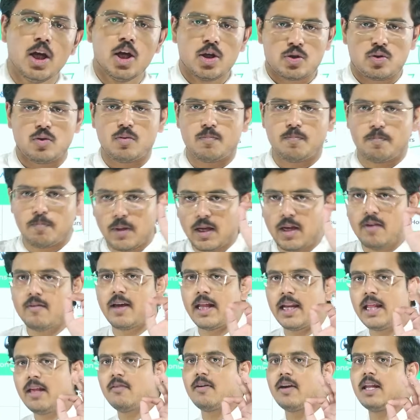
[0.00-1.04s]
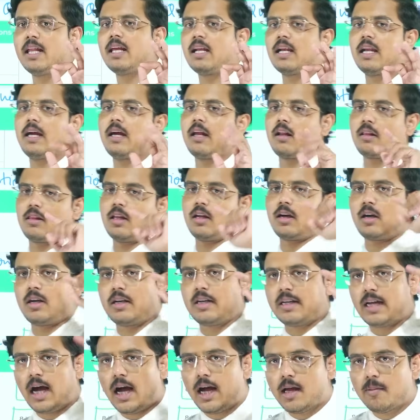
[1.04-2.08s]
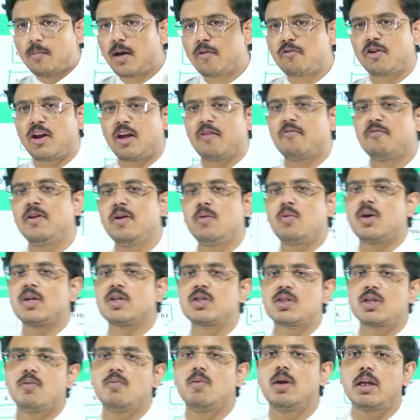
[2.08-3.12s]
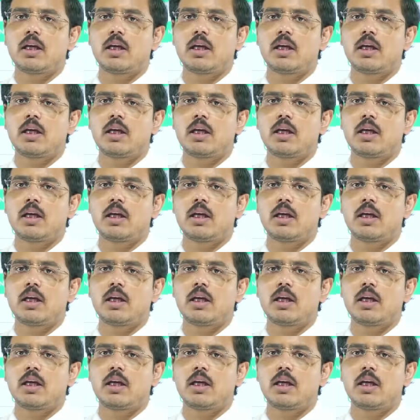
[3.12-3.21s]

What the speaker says: So be very, very clear. The timer for every question will